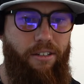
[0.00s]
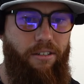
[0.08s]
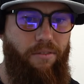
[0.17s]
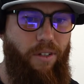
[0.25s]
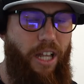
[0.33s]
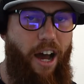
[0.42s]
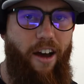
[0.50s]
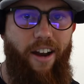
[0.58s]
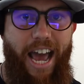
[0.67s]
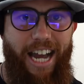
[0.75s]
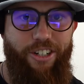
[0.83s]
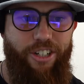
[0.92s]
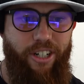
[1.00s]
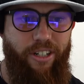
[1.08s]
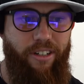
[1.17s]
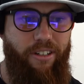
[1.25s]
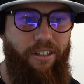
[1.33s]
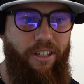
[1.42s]
rely on
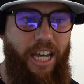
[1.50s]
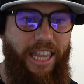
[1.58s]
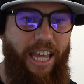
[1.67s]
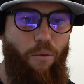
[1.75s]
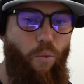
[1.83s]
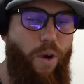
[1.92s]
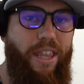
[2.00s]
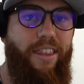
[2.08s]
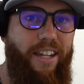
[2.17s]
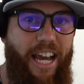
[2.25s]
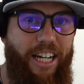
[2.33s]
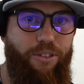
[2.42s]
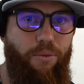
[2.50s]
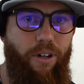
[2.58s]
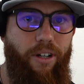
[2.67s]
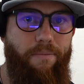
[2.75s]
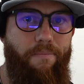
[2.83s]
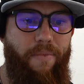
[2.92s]
action, and then win the next
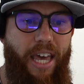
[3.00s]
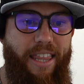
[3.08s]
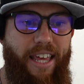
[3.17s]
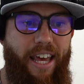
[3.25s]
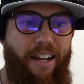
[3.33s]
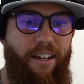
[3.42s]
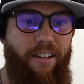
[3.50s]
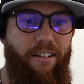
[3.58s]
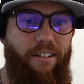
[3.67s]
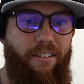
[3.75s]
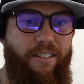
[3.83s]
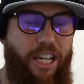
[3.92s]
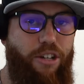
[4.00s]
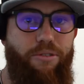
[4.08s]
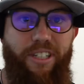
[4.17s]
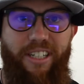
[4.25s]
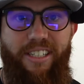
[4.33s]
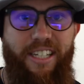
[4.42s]
one. And then say you
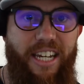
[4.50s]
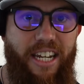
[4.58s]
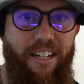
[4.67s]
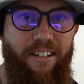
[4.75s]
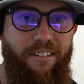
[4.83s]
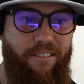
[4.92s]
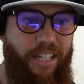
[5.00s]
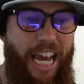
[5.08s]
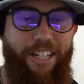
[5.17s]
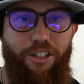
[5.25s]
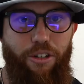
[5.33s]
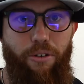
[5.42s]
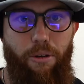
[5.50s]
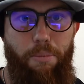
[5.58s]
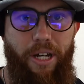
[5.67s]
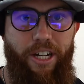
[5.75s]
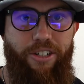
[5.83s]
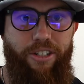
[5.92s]
succeed, execute a
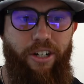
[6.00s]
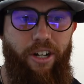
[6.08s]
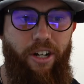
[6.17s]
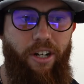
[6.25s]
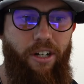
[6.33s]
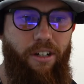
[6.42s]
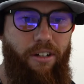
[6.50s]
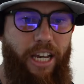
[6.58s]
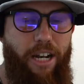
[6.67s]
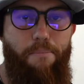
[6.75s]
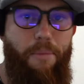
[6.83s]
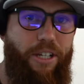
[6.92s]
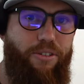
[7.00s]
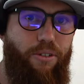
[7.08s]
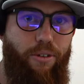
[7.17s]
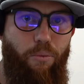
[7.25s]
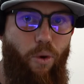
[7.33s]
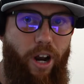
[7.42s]
pitch, hit a
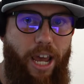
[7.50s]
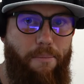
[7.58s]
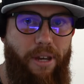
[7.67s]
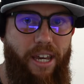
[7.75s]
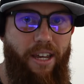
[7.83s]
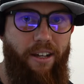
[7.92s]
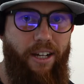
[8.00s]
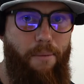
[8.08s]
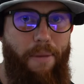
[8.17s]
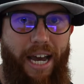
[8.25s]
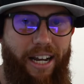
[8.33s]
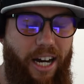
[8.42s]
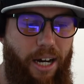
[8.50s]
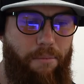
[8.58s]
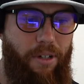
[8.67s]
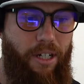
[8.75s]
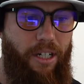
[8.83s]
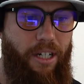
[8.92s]
missile in 1AB, come back
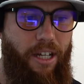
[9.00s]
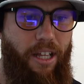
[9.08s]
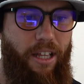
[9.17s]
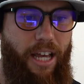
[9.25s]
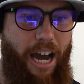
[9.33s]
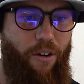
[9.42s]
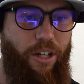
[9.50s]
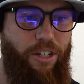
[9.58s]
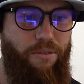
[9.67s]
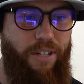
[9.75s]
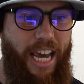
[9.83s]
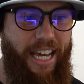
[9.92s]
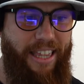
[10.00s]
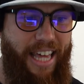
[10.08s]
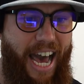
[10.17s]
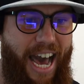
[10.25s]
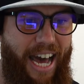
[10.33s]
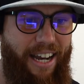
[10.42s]
up. How can you take
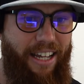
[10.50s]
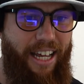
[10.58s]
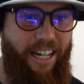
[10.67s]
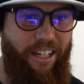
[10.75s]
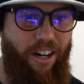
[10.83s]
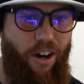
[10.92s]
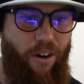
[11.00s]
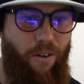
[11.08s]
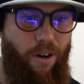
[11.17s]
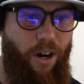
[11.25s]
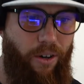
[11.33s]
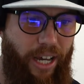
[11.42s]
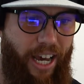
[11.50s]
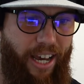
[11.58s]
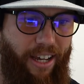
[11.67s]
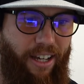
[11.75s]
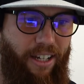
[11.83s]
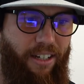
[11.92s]
that and go,
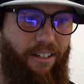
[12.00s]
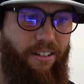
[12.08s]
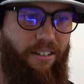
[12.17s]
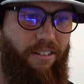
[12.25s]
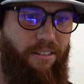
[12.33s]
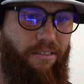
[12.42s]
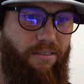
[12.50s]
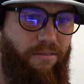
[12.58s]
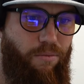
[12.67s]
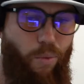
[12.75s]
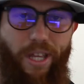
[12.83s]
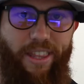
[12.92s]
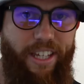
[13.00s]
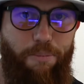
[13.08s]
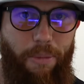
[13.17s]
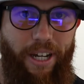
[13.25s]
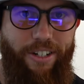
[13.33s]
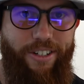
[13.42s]
okay, win this
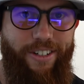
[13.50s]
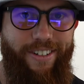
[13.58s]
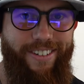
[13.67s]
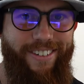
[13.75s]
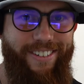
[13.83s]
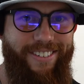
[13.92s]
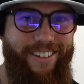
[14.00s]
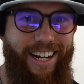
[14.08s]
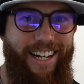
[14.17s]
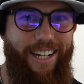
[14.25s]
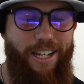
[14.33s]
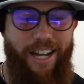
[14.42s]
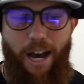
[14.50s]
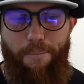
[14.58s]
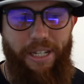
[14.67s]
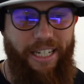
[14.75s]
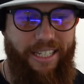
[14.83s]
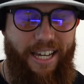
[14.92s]
pitch, right? And not
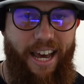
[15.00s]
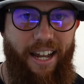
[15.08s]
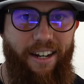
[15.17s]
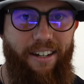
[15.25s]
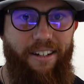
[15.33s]
be content